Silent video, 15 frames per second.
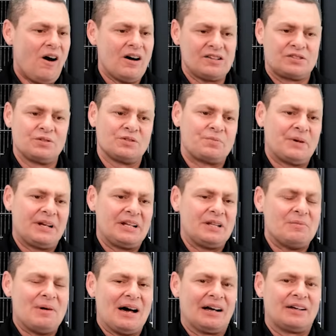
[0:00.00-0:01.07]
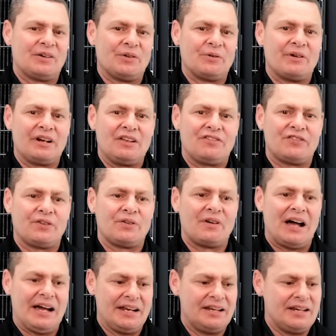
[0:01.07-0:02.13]
iStore's been in the market already for
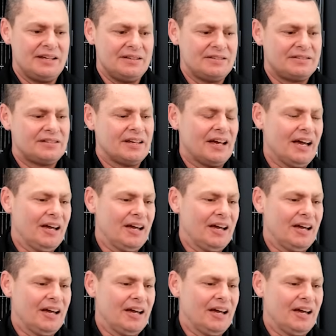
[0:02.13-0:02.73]
8 years.